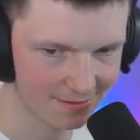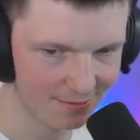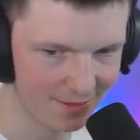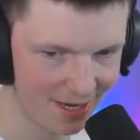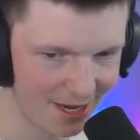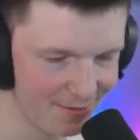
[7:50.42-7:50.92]

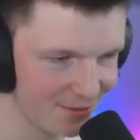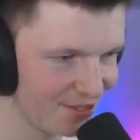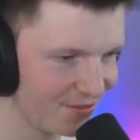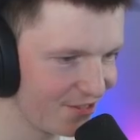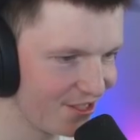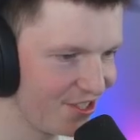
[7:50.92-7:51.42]
My hype is
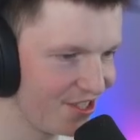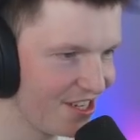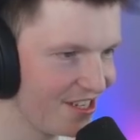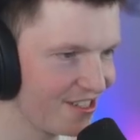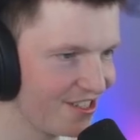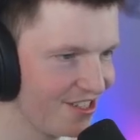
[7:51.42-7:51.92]
off the
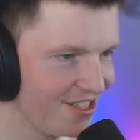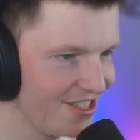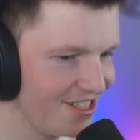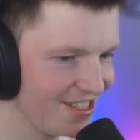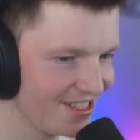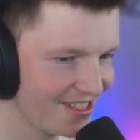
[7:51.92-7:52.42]
chart.
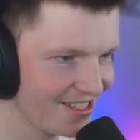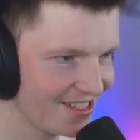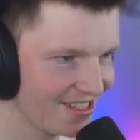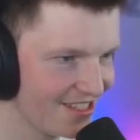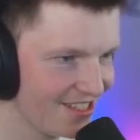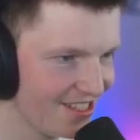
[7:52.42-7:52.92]
Good.
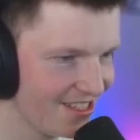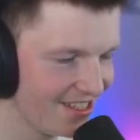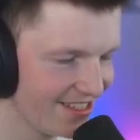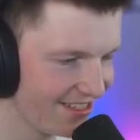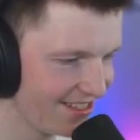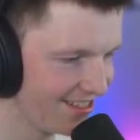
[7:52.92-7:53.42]
Good.
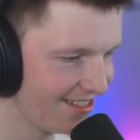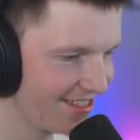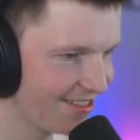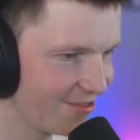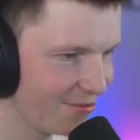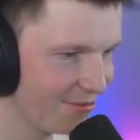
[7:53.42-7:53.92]

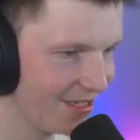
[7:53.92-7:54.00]
What we